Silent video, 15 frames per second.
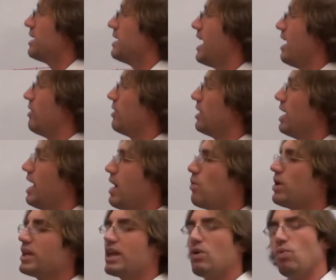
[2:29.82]
Now, I
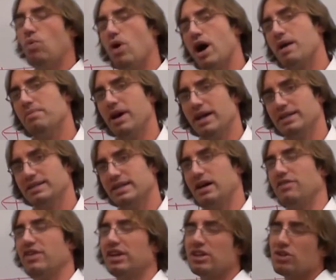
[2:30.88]
want to get y by
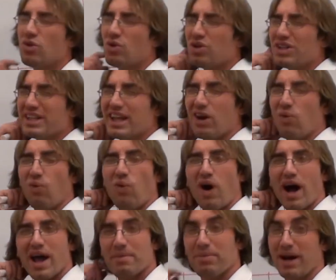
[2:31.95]
itself, and in order to get
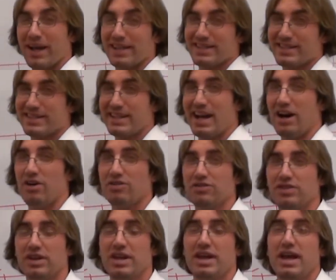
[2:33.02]
y by
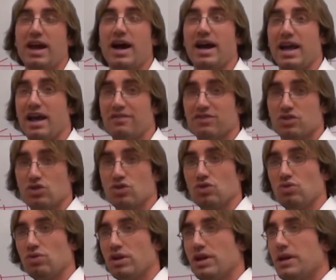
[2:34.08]
itself, I have
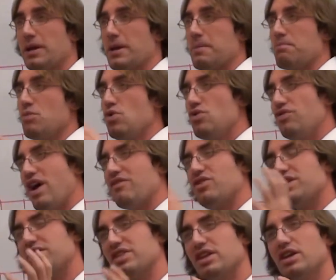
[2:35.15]
to move
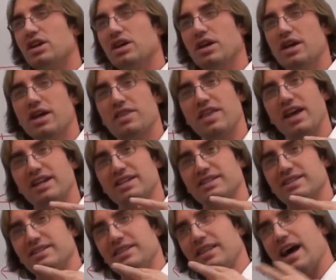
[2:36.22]
everything that
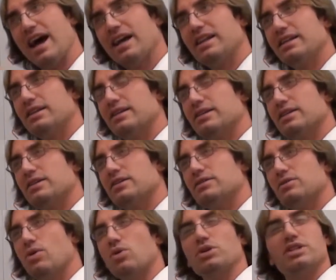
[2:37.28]
is not
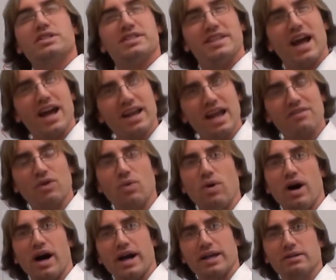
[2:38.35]
or does not have a
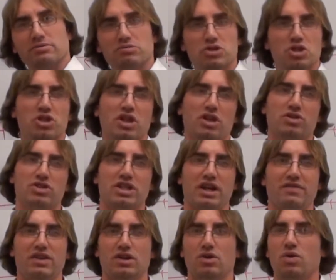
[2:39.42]
y to the other
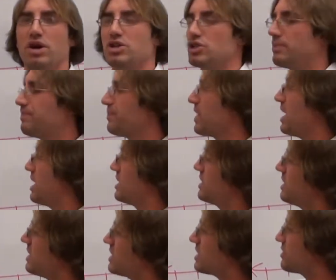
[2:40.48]
side of the equation. See, this